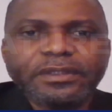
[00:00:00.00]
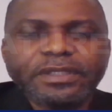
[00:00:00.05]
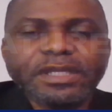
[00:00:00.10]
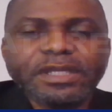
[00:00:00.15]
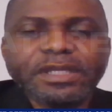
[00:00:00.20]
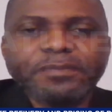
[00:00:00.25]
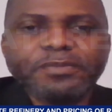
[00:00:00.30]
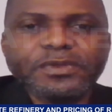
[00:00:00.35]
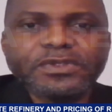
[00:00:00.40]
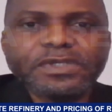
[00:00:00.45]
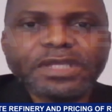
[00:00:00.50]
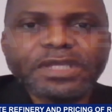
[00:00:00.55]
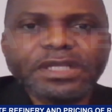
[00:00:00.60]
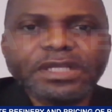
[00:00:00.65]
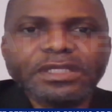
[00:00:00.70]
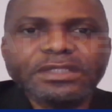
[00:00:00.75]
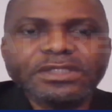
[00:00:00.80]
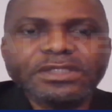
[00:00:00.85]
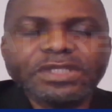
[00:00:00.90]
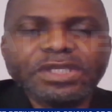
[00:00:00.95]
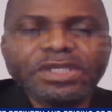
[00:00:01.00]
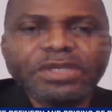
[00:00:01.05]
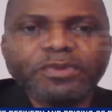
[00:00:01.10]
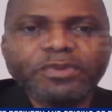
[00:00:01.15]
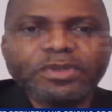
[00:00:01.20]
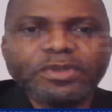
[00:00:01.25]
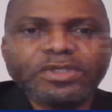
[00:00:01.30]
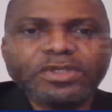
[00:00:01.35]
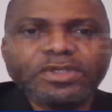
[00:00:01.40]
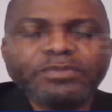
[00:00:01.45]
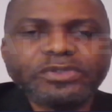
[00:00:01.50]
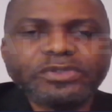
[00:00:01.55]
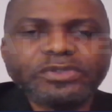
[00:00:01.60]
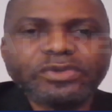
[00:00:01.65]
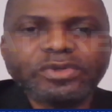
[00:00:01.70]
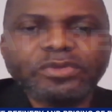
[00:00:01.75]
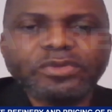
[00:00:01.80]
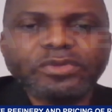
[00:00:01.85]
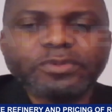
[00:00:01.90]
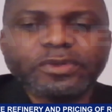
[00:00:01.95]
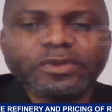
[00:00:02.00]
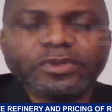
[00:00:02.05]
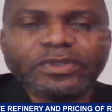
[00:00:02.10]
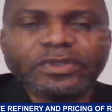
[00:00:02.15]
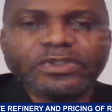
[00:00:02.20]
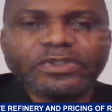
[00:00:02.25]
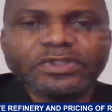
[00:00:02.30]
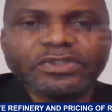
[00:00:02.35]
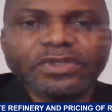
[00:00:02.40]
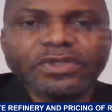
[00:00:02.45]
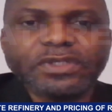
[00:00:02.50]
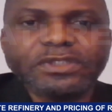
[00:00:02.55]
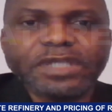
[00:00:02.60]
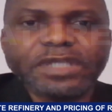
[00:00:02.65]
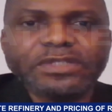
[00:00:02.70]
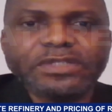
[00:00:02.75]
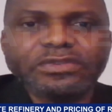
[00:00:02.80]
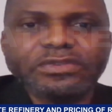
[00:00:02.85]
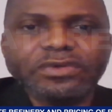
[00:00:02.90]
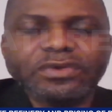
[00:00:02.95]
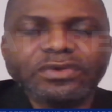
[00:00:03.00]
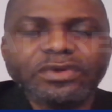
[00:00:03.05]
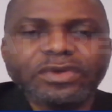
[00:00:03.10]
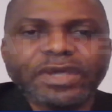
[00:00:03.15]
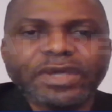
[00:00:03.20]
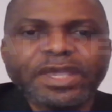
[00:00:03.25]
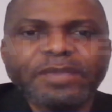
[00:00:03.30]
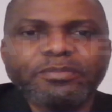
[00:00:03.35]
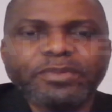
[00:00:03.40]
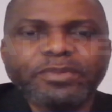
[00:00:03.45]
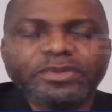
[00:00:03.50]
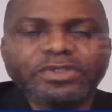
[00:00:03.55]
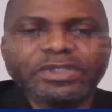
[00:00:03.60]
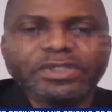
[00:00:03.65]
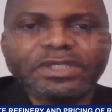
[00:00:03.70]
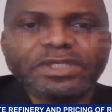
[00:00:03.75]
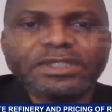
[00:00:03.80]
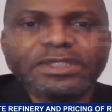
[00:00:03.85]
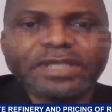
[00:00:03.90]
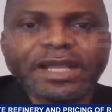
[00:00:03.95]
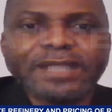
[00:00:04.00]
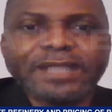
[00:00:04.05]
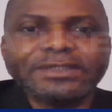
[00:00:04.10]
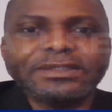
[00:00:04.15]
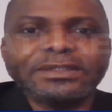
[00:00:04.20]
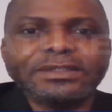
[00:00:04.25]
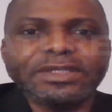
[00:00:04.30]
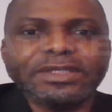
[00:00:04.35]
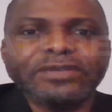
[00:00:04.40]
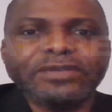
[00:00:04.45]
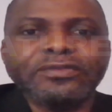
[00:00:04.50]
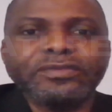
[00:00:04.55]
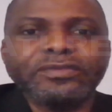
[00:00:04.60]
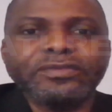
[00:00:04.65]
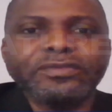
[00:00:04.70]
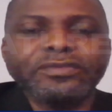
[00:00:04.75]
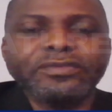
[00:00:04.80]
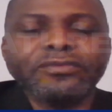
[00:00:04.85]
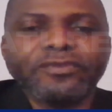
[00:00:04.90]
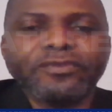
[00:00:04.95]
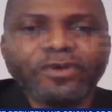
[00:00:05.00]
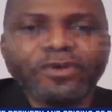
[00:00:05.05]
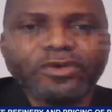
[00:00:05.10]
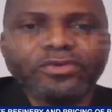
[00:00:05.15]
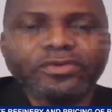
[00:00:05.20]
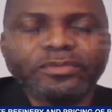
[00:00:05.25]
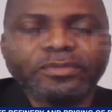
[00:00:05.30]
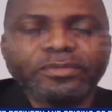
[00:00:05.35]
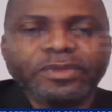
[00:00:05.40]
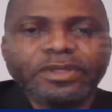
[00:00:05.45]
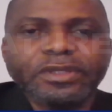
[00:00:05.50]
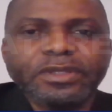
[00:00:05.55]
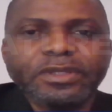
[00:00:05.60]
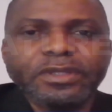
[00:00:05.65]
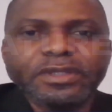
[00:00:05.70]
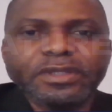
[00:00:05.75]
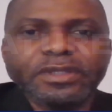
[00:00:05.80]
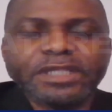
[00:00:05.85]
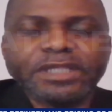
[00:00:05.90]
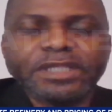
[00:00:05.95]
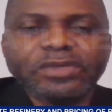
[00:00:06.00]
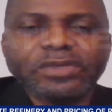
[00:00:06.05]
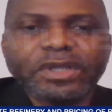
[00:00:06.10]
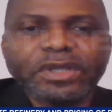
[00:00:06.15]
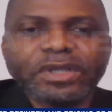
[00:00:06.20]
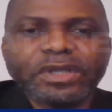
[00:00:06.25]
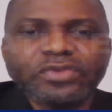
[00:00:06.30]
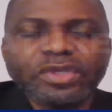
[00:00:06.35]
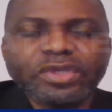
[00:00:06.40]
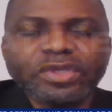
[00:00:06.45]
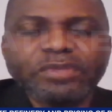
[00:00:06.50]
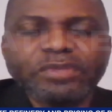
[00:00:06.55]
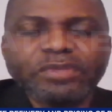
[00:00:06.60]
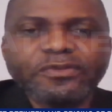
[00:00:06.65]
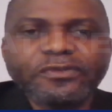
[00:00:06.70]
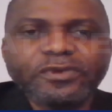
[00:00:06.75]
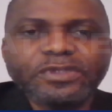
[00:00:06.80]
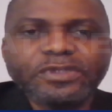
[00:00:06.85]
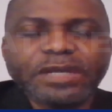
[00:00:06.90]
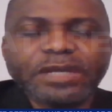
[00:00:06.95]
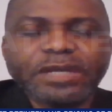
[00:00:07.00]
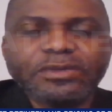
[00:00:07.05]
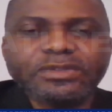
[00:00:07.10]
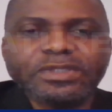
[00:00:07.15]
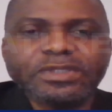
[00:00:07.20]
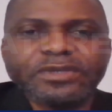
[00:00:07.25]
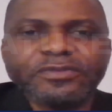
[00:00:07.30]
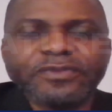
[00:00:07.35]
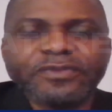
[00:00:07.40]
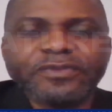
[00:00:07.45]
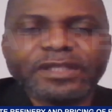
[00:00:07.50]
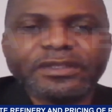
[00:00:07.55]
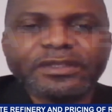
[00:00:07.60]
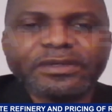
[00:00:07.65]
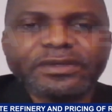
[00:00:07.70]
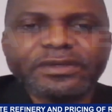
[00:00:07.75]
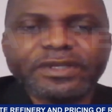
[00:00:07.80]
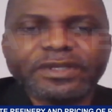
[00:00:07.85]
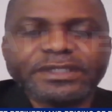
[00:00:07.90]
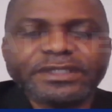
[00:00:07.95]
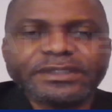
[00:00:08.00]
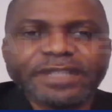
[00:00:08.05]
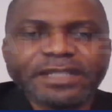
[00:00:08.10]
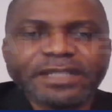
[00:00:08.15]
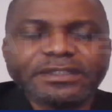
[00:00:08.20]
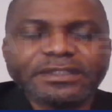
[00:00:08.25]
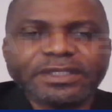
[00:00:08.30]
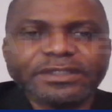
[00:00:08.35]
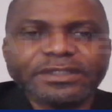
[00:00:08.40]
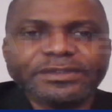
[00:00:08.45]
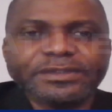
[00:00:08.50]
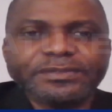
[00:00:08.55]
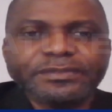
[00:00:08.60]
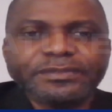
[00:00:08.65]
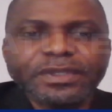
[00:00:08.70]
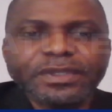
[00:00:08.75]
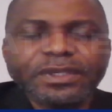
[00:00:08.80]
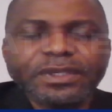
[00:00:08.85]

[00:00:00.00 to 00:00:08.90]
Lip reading: NNPCL is still importing petroleum products. It's just that it's no longer importing it at the volume that they were doing before Dangote Refinery started.